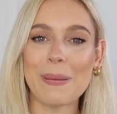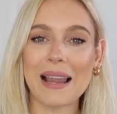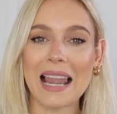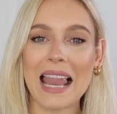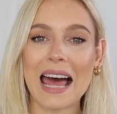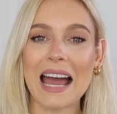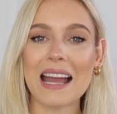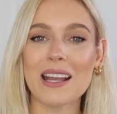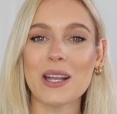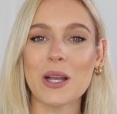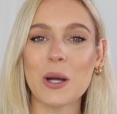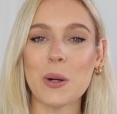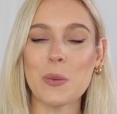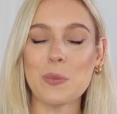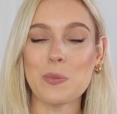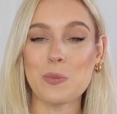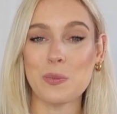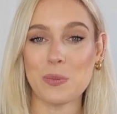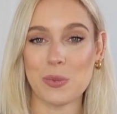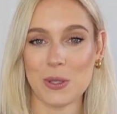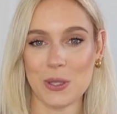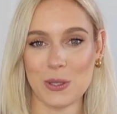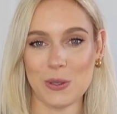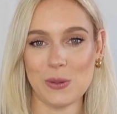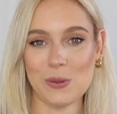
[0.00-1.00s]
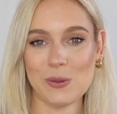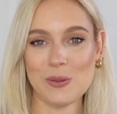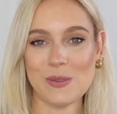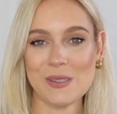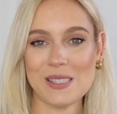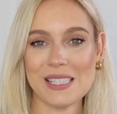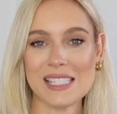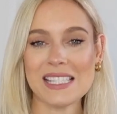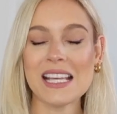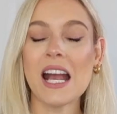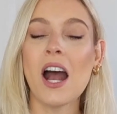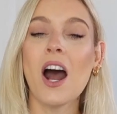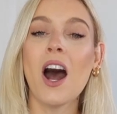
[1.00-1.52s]
black boots.
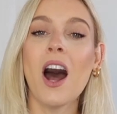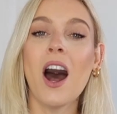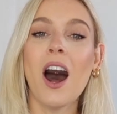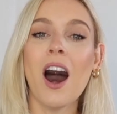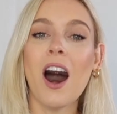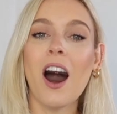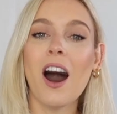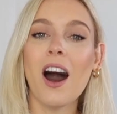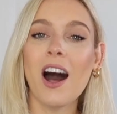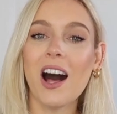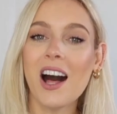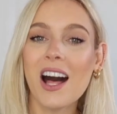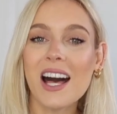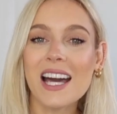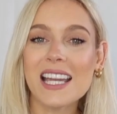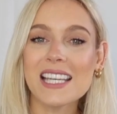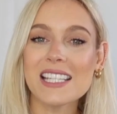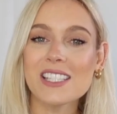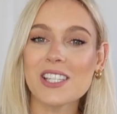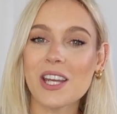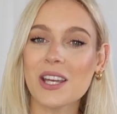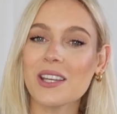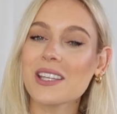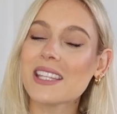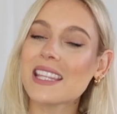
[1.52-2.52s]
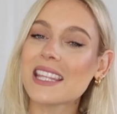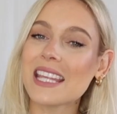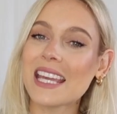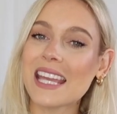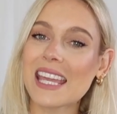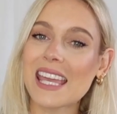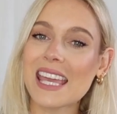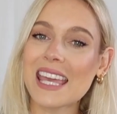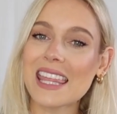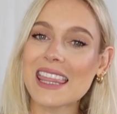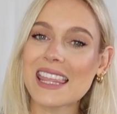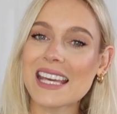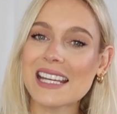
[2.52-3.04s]
I don't
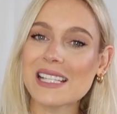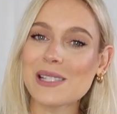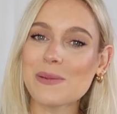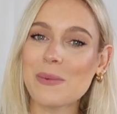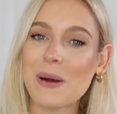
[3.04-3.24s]
think this